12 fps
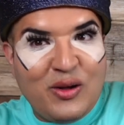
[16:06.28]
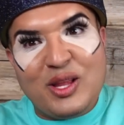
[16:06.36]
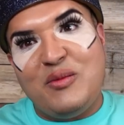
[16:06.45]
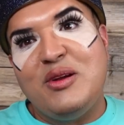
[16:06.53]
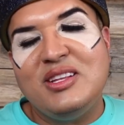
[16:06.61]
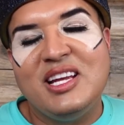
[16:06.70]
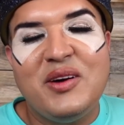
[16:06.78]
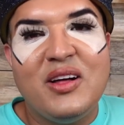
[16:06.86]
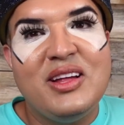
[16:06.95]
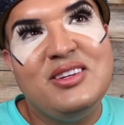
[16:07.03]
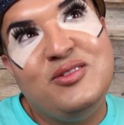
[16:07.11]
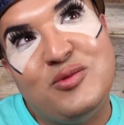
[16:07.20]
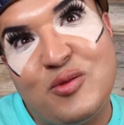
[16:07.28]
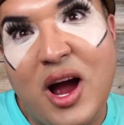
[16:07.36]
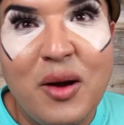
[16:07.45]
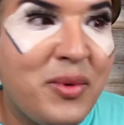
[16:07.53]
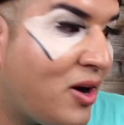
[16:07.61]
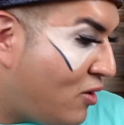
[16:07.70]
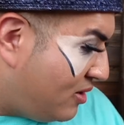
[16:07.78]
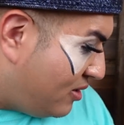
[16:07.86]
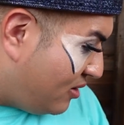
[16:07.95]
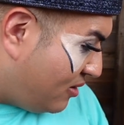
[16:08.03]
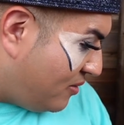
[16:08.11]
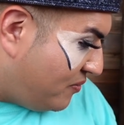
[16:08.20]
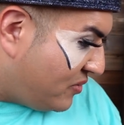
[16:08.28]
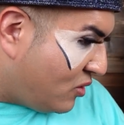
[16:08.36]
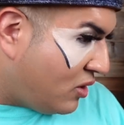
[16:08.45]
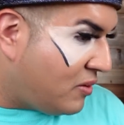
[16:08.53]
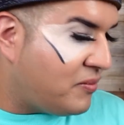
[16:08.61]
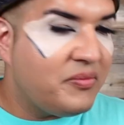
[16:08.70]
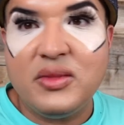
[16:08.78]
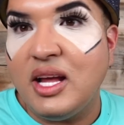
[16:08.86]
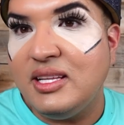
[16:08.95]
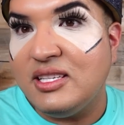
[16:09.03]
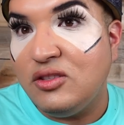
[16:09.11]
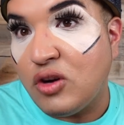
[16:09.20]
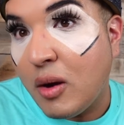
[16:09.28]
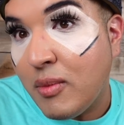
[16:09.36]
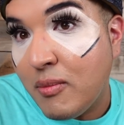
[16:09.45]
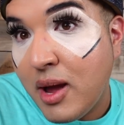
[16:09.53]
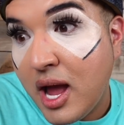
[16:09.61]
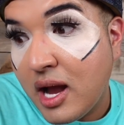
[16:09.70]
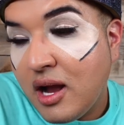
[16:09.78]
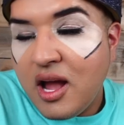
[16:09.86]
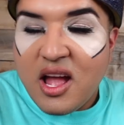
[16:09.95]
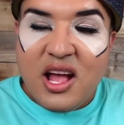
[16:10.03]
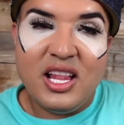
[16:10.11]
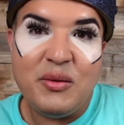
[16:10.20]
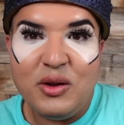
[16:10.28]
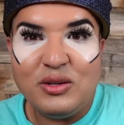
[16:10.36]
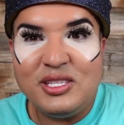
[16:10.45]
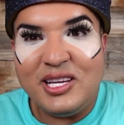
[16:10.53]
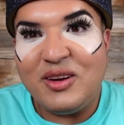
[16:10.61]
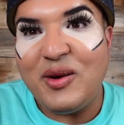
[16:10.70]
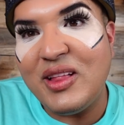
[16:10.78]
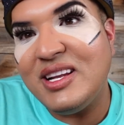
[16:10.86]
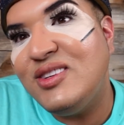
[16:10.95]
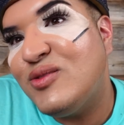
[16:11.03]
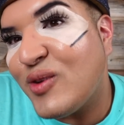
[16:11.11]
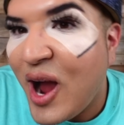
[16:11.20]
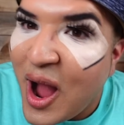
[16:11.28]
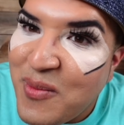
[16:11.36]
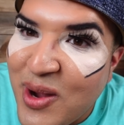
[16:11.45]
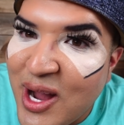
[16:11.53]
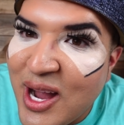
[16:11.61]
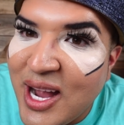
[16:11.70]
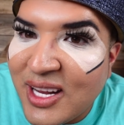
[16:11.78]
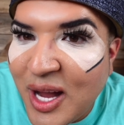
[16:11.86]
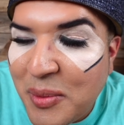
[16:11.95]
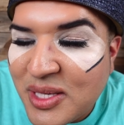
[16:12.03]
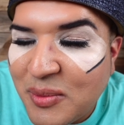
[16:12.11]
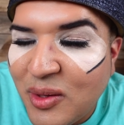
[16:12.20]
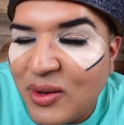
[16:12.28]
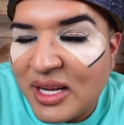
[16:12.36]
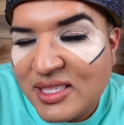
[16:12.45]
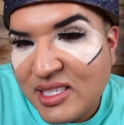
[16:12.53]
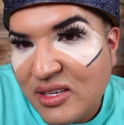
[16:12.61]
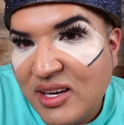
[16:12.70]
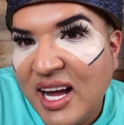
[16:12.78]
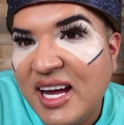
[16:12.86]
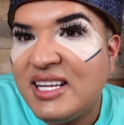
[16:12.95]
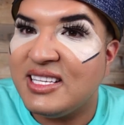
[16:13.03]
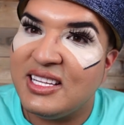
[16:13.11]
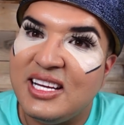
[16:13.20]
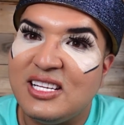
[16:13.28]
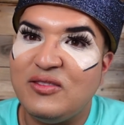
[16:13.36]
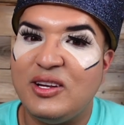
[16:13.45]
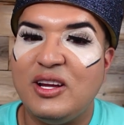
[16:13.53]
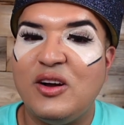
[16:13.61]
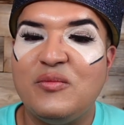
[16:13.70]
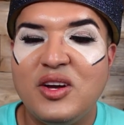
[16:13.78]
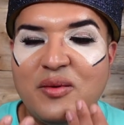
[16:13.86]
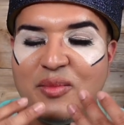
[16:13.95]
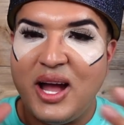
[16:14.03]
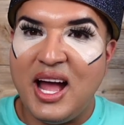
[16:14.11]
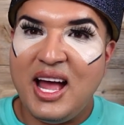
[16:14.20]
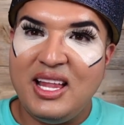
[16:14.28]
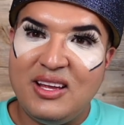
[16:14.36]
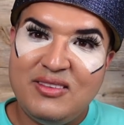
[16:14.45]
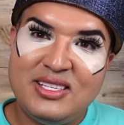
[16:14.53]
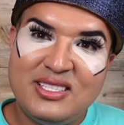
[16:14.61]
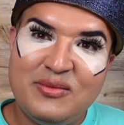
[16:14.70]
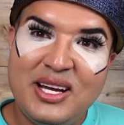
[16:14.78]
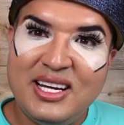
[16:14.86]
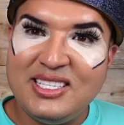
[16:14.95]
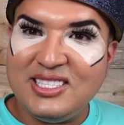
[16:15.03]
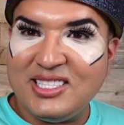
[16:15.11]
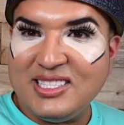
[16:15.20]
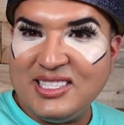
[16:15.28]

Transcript: Let me know what you think about all that drama. Oh, I oh, just dropped my bag. Let me know what you think about all that drama in the comments down below, and I'll see you guys in the next video. Bye. Love you so much.